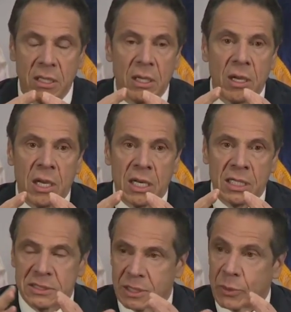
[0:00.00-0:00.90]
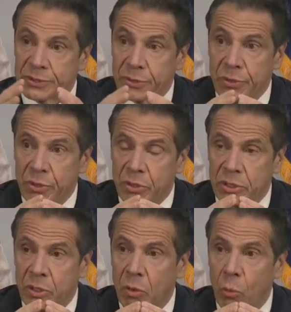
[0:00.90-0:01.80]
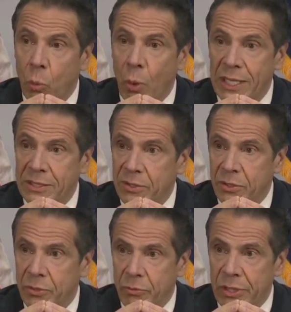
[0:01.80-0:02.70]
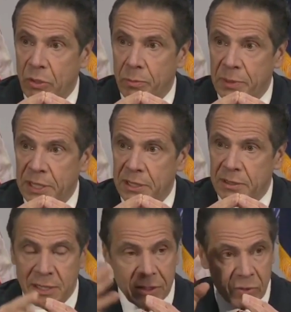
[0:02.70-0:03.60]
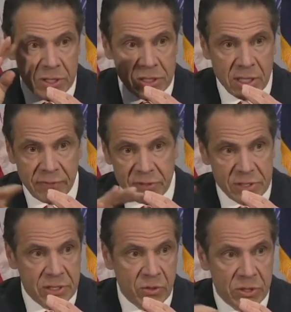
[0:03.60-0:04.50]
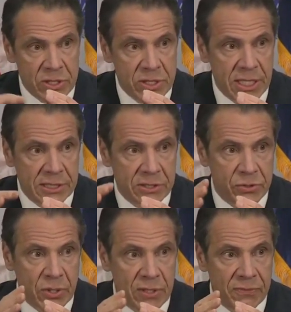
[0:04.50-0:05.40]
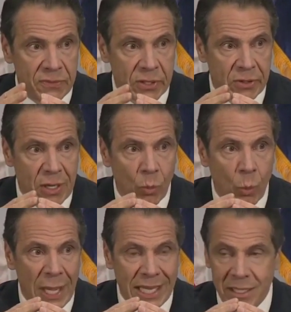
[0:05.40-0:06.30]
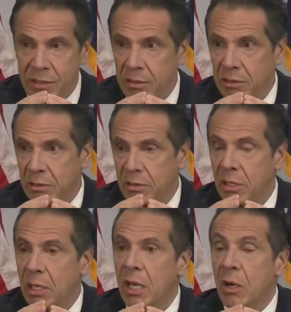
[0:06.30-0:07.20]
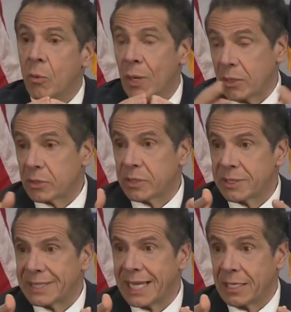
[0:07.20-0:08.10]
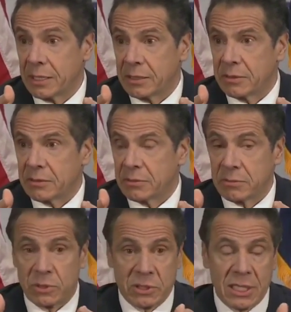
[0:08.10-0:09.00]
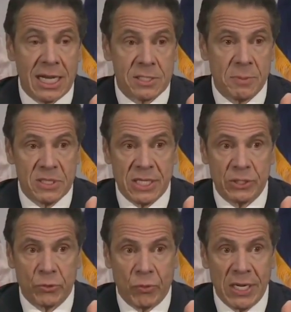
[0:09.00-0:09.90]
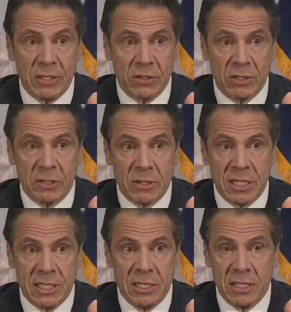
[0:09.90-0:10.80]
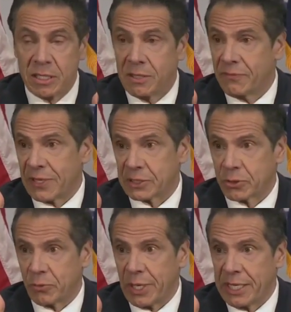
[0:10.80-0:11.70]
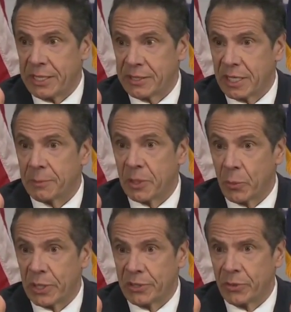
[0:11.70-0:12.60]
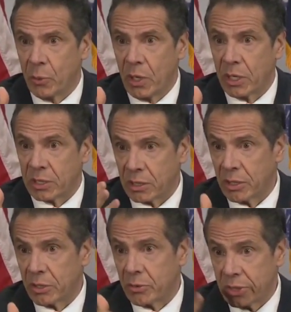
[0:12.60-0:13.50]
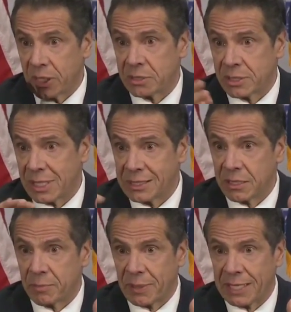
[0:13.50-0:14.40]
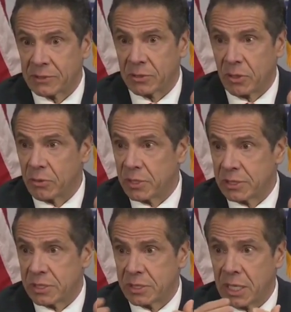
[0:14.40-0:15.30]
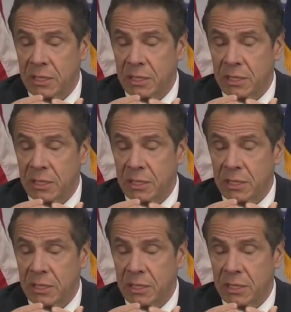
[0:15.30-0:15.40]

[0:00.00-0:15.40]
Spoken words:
Let's take Western New York. When do you reopen it? Like all these governors in all these states are trying to figure out when. Well, look at the data. Look at the hospitalization rate. Look at the infection rate and tell me where you are. Are you the ascent, plateau, the descent?